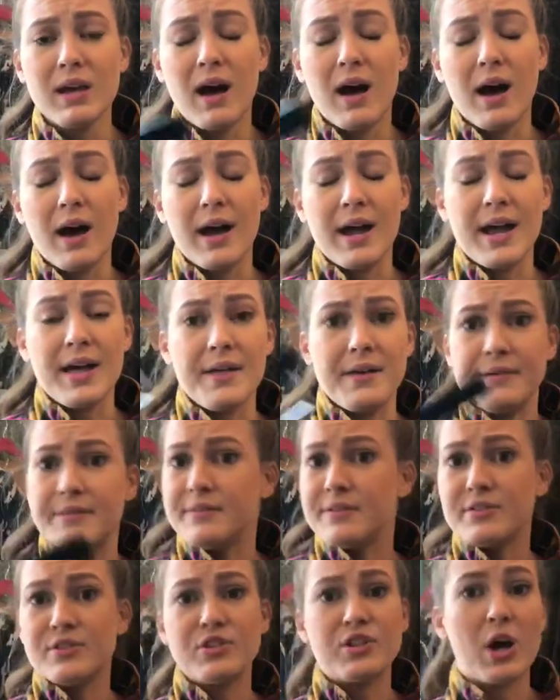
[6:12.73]
Uh,
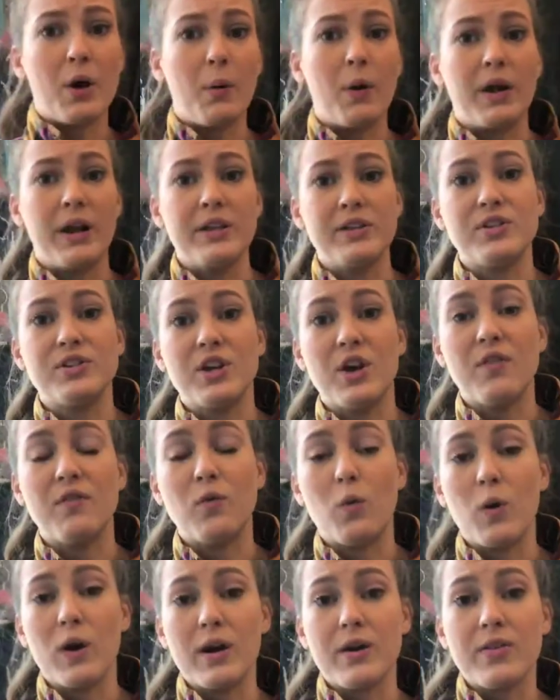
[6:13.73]
and so on and so
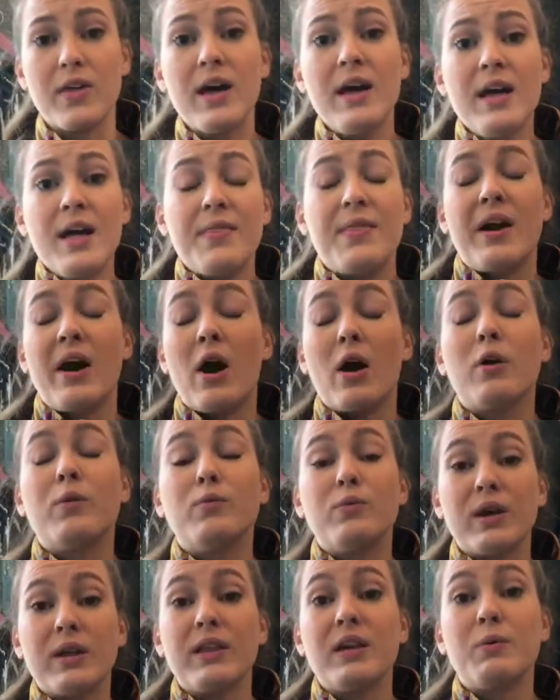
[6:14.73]
forth. They are
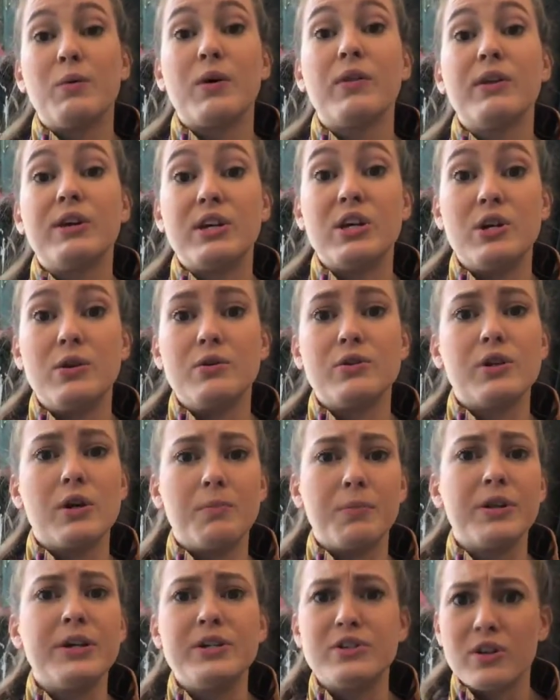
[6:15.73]
really, really cute. So
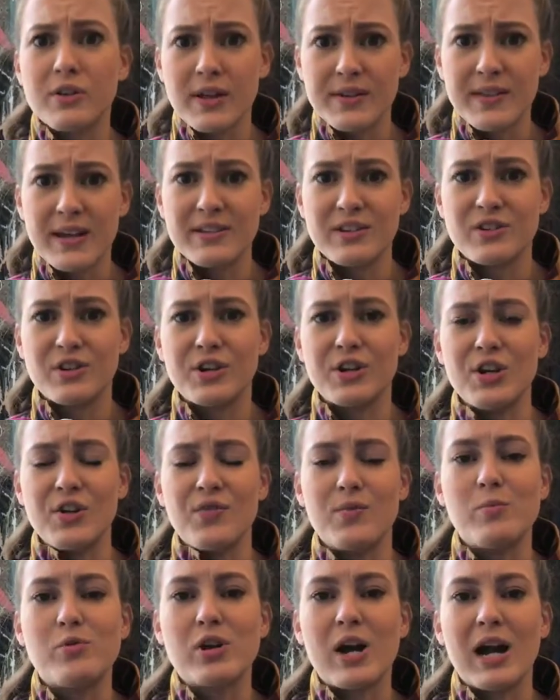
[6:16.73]
please don't let that deter
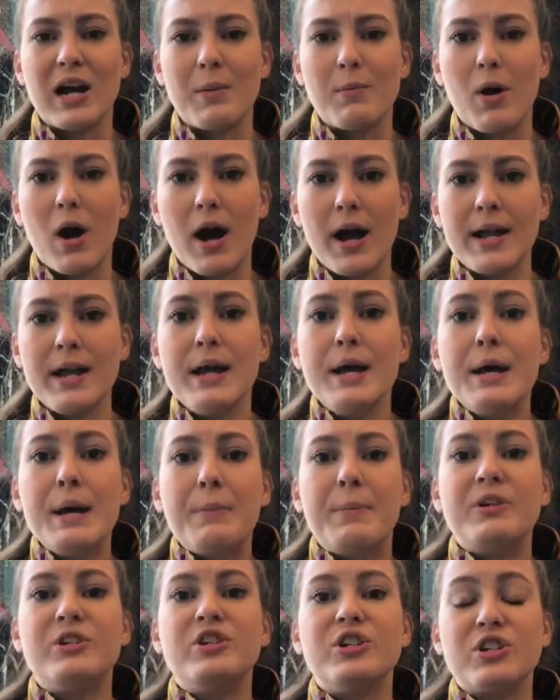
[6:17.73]
you from trying them on,
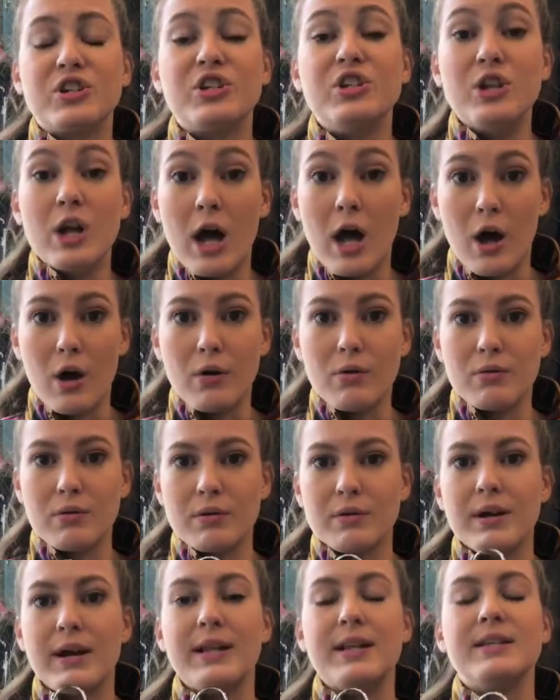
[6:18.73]
but just know
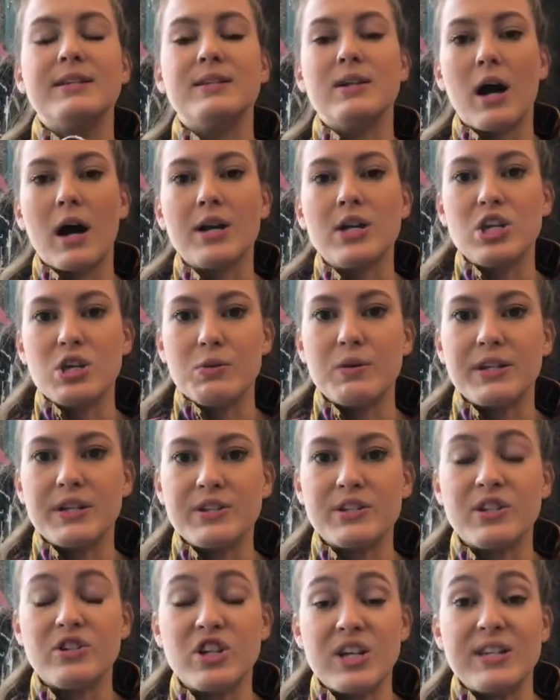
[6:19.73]
it is not you, it
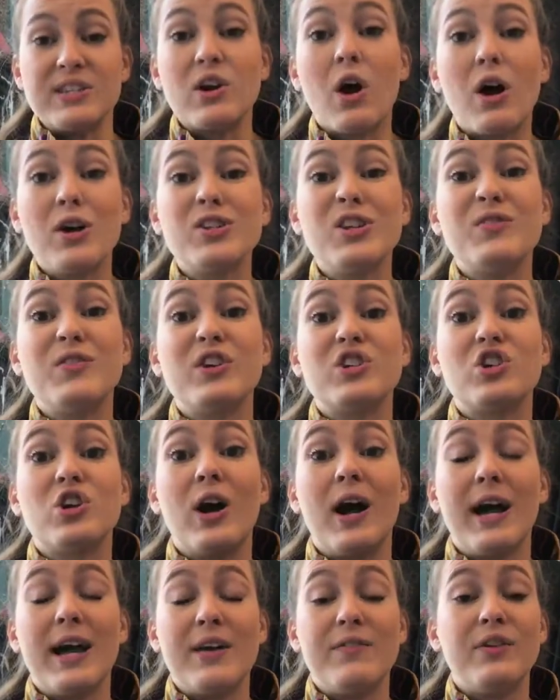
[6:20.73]
is the jeans. Also, if you're
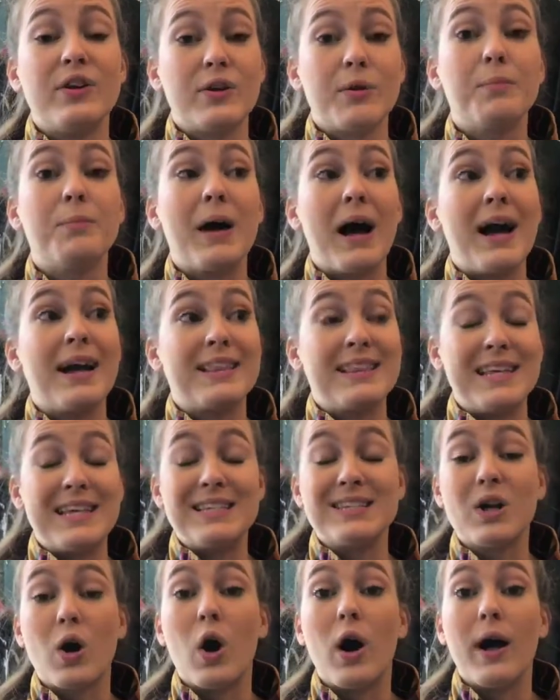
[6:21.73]
trying, if you're buying
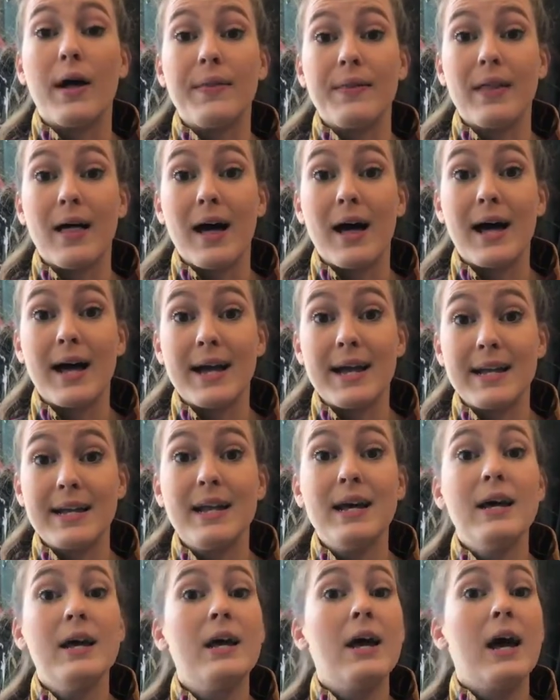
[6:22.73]
these
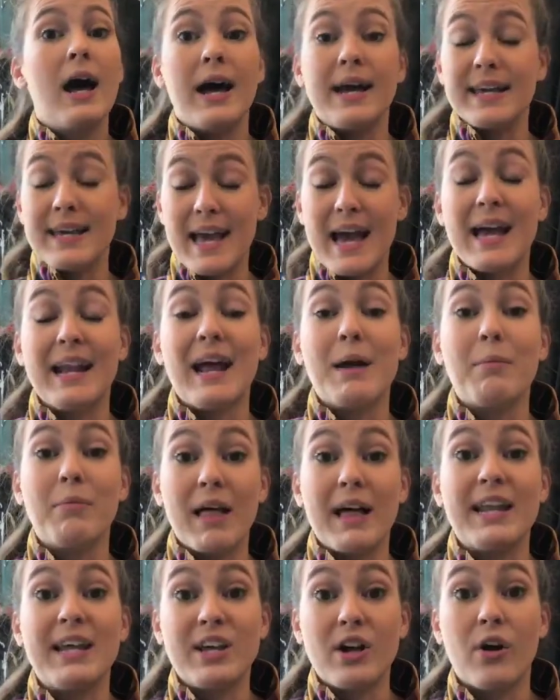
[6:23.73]
online, Again, I'm
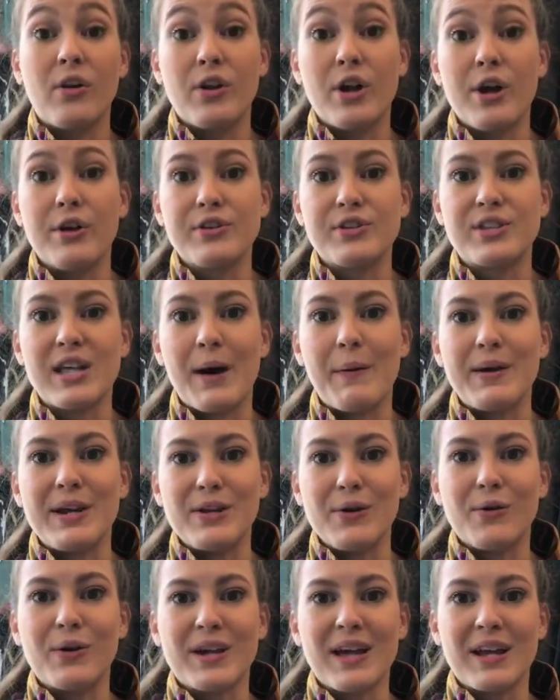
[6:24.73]
letting y'all know so that way
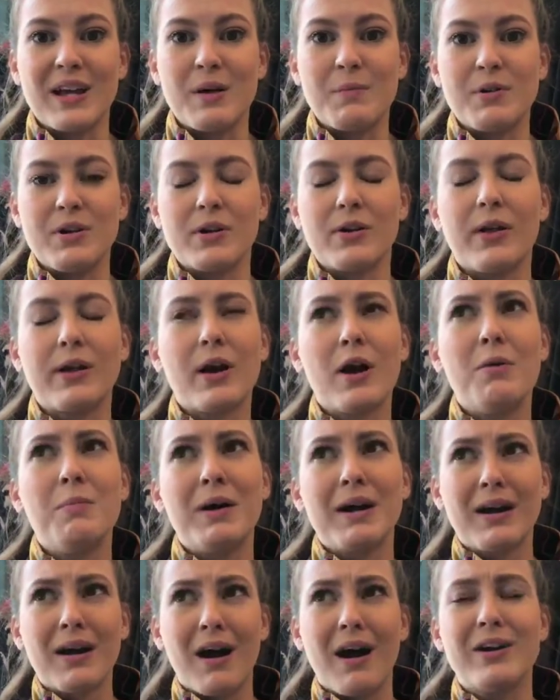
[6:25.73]
you don't get them and you're like, oh
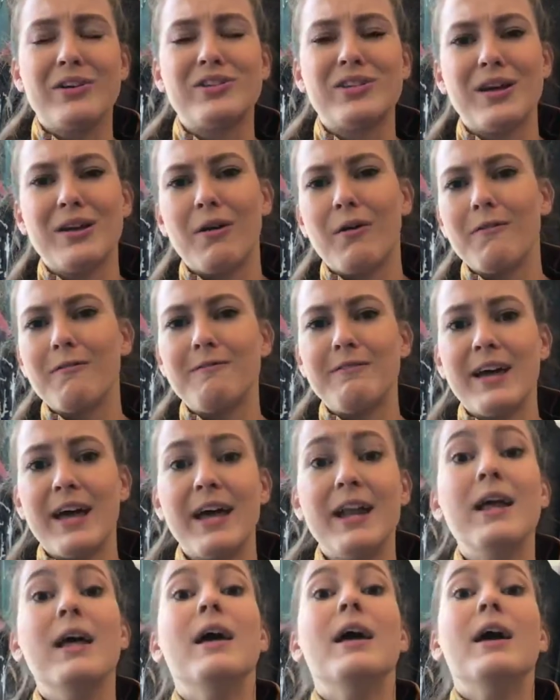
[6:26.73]
my gosh, they don't
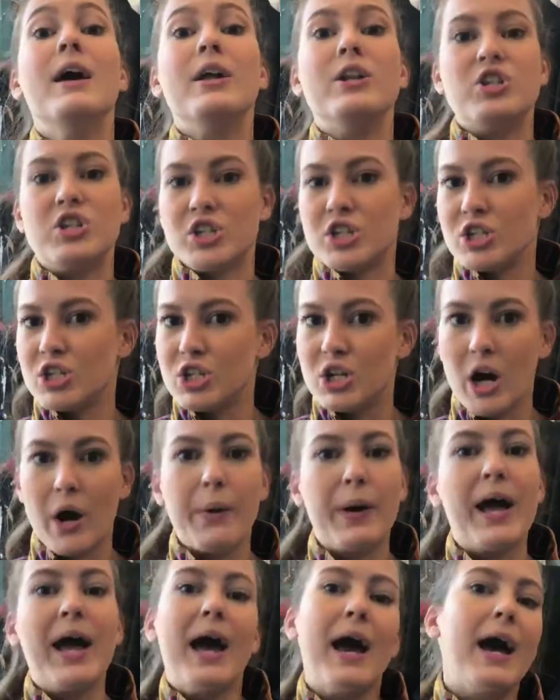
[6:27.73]
fit. Just
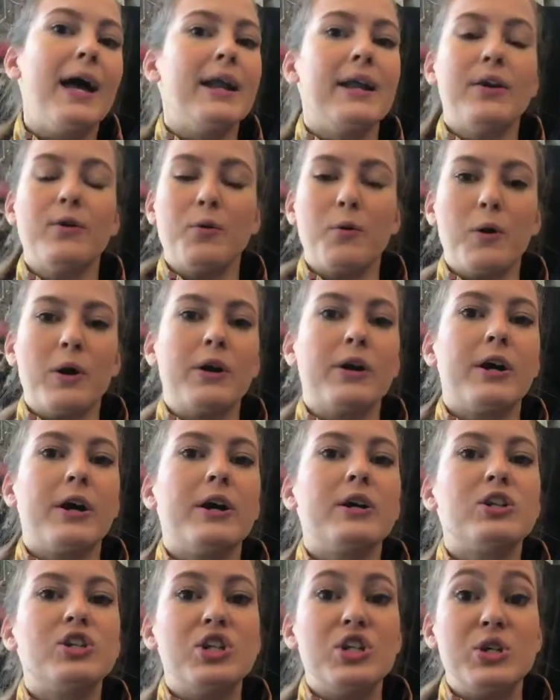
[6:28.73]
go ahead and
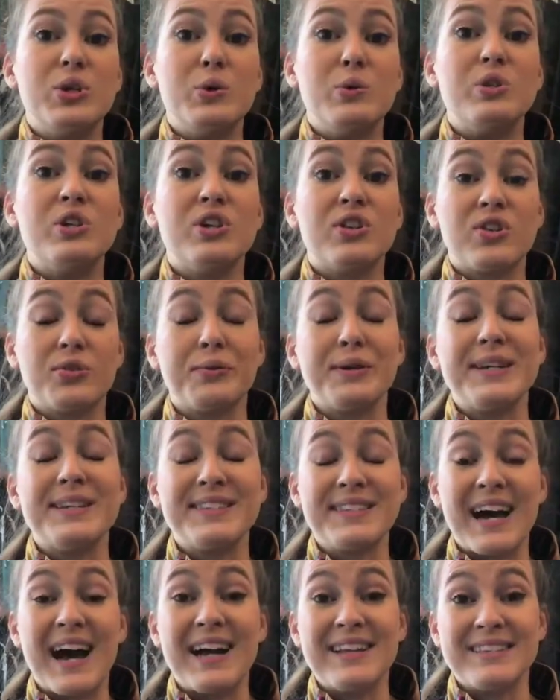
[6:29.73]
order two to three
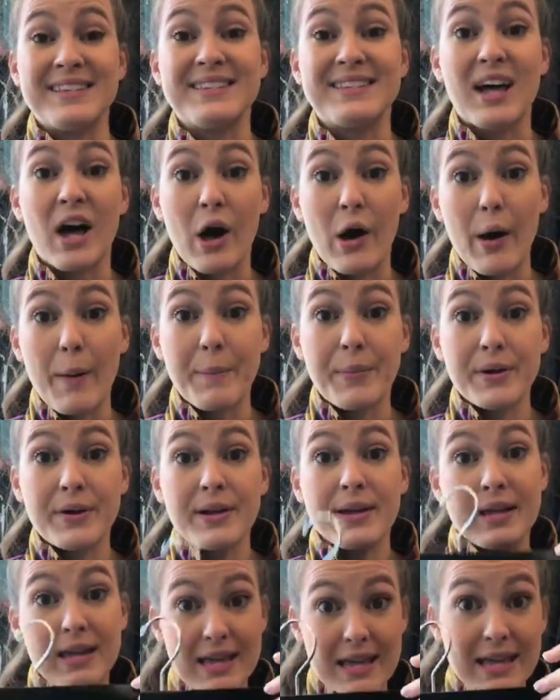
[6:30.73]
sizes up
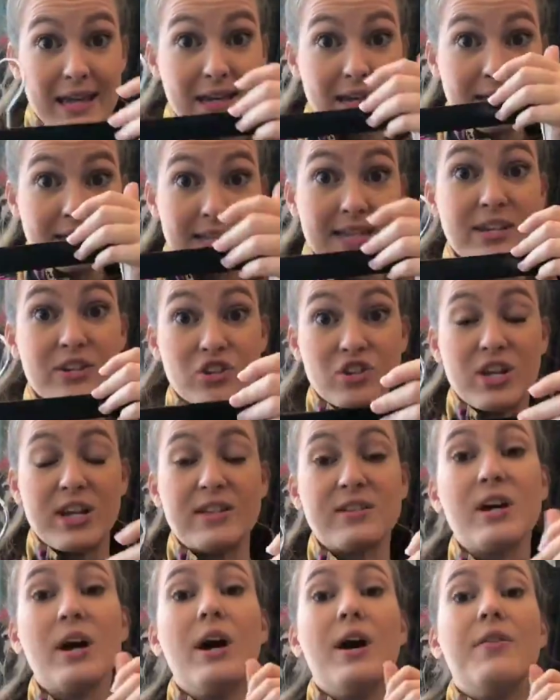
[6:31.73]
in these
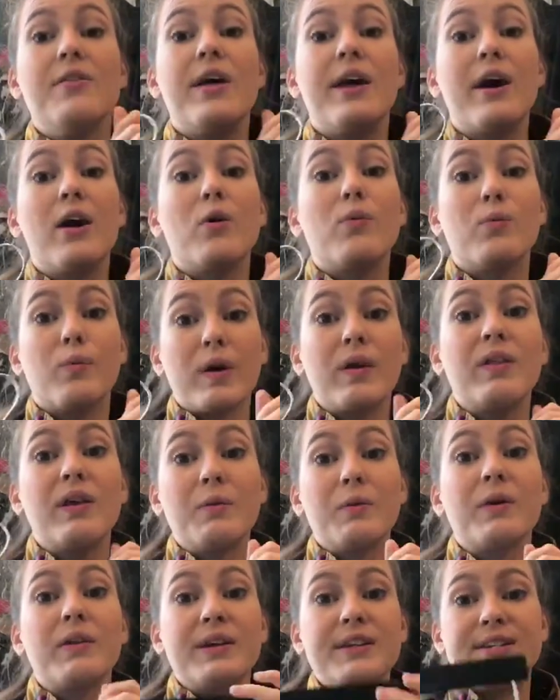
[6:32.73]
jeans. They are
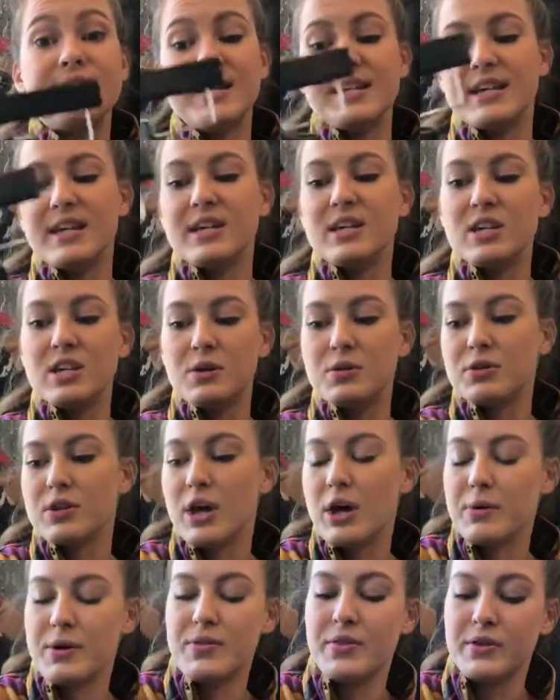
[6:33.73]
really, really stinking cute
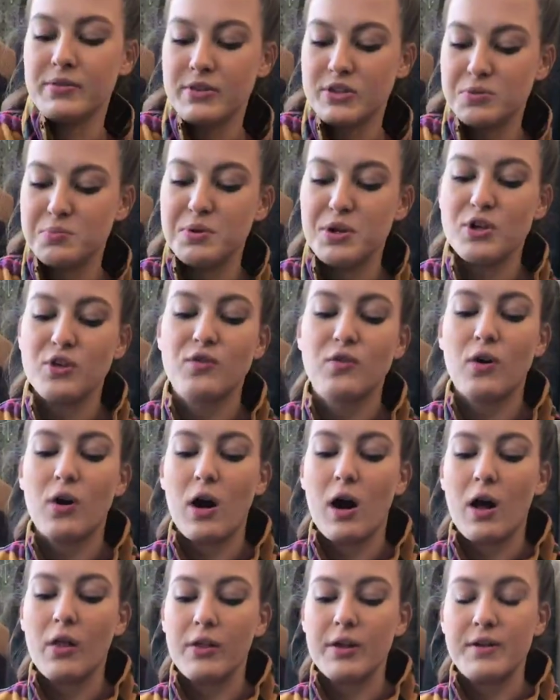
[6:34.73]
though, and they're this beautiful
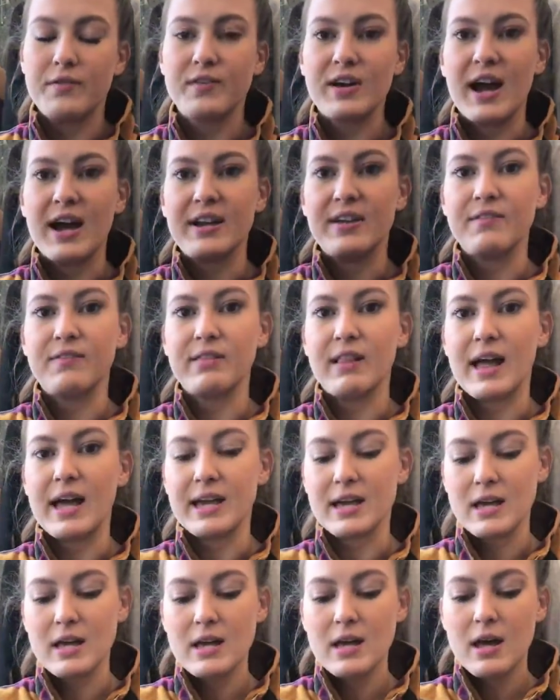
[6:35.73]
olive kind of
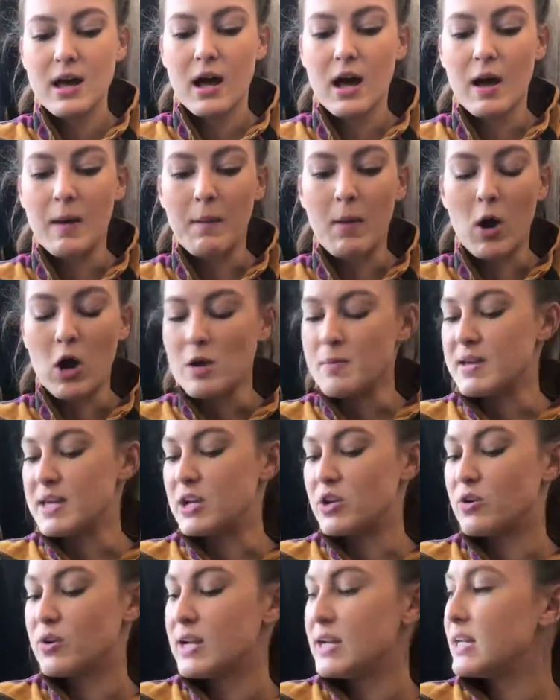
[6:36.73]
like um,
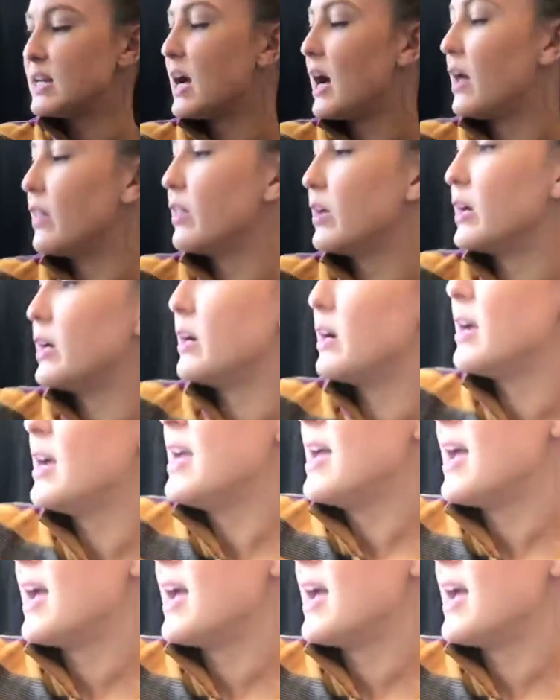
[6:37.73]
army green color,